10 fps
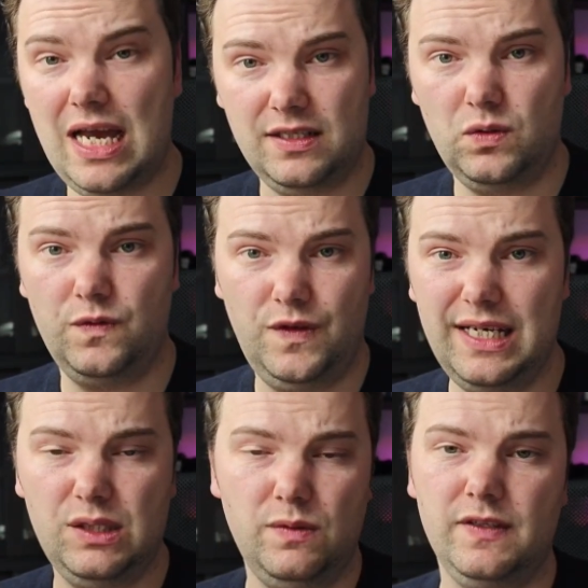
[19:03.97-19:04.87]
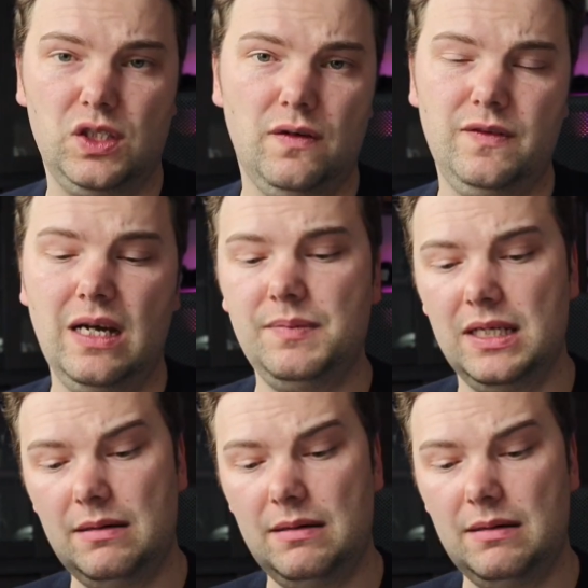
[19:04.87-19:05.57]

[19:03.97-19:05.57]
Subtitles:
has to fix with a software update.